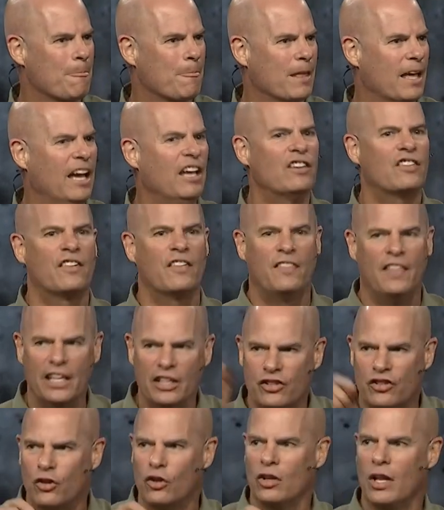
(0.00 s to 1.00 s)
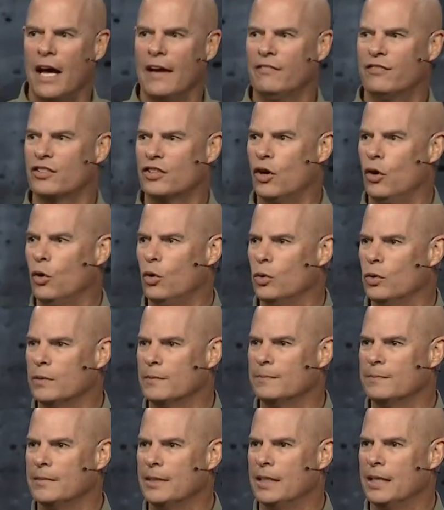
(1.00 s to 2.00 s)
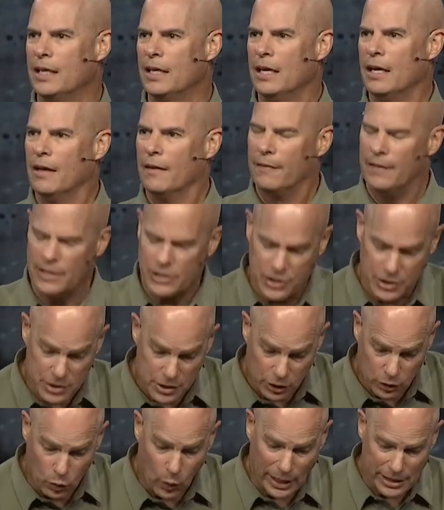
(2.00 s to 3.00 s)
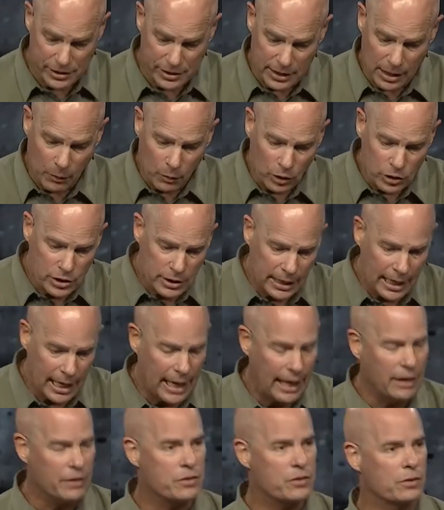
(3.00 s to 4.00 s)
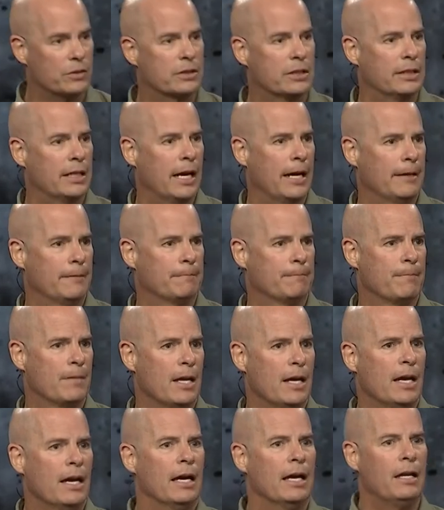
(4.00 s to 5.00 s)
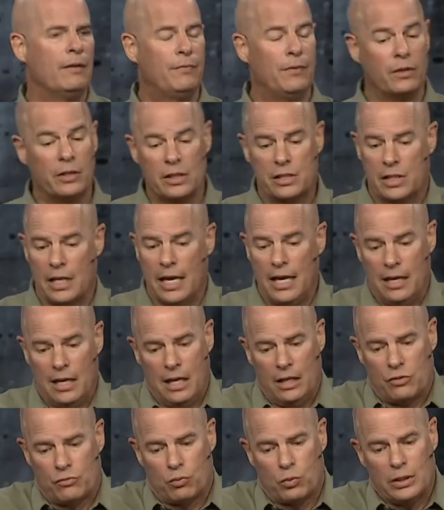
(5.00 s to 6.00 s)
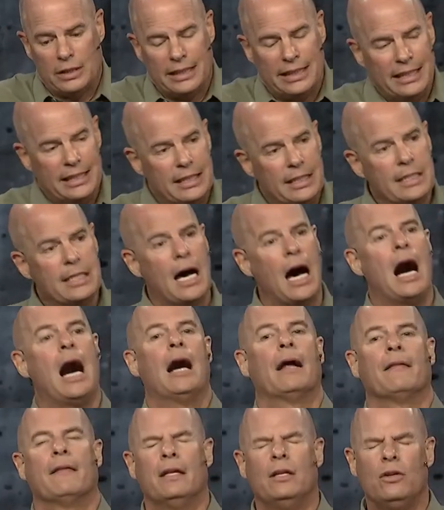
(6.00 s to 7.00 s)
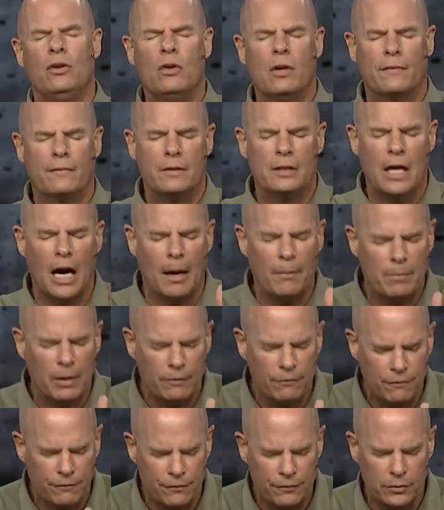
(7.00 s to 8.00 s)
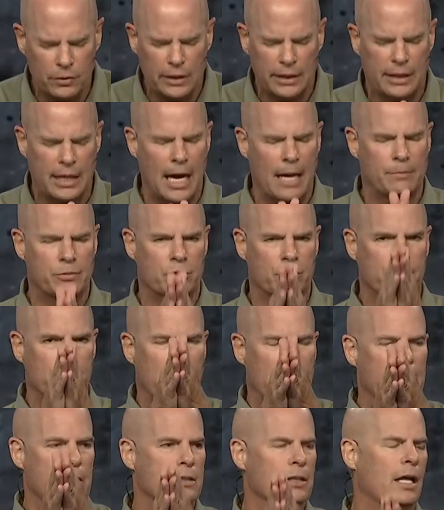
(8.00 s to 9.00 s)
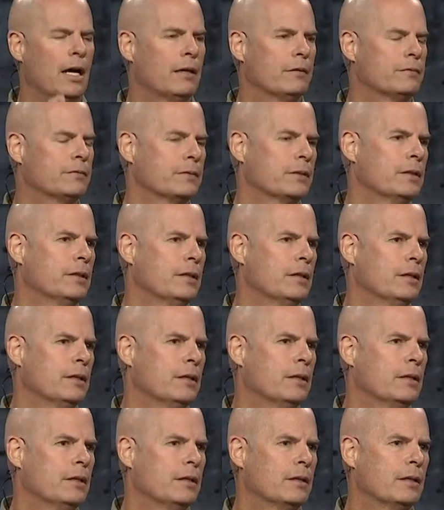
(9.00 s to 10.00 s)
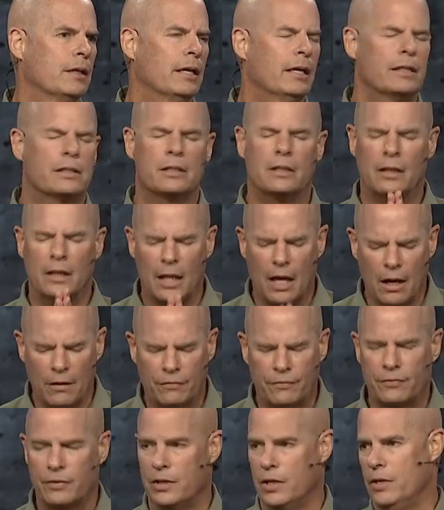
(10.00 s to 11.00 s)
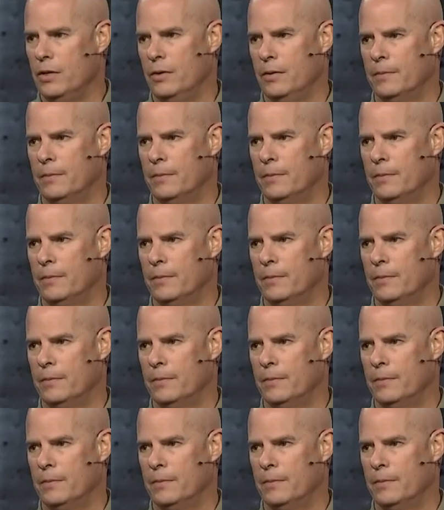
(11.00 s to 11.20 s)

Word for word: Is this your life's goal? This is the question I want you to answer today. And if you can say it's really not, then you have not been fully captured by his love, his love for you.